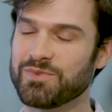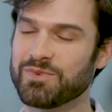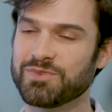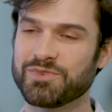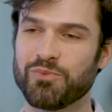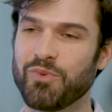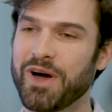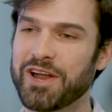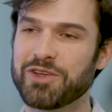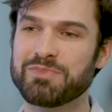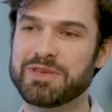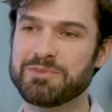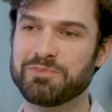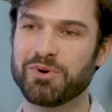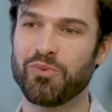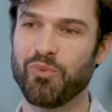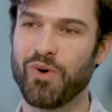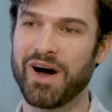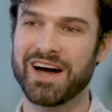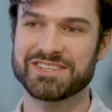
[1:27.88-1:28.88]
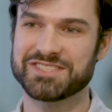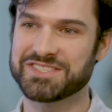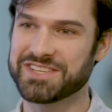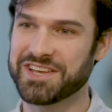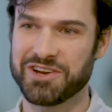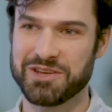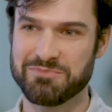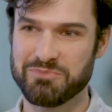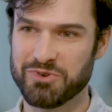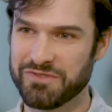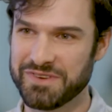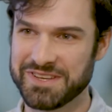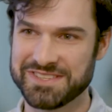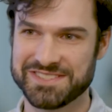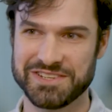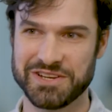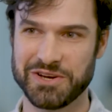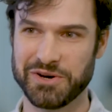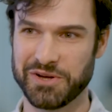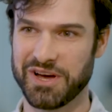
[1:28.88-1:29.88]
so why do people watch scary
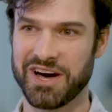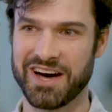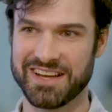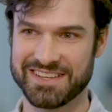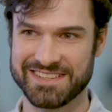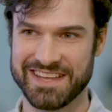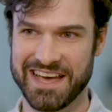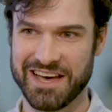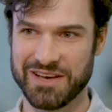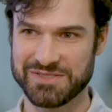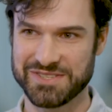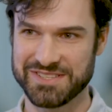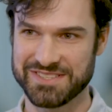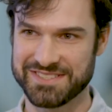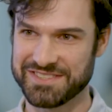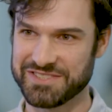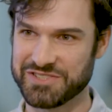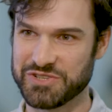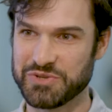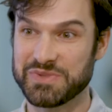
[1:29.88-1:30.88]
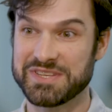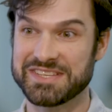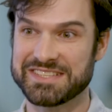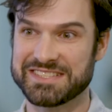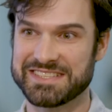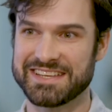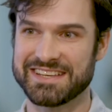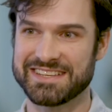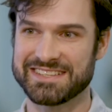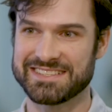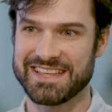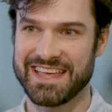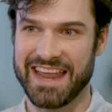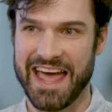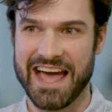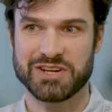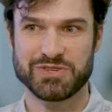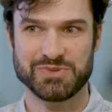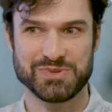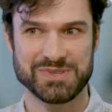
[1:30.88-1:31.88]
movies and go to haunted houses and do these things that
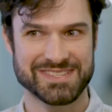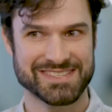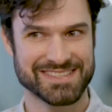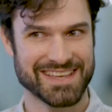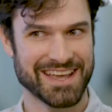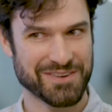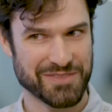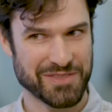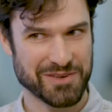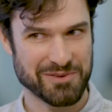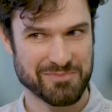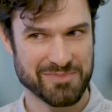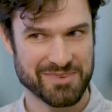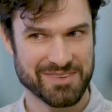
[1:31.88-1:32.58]
actually scare them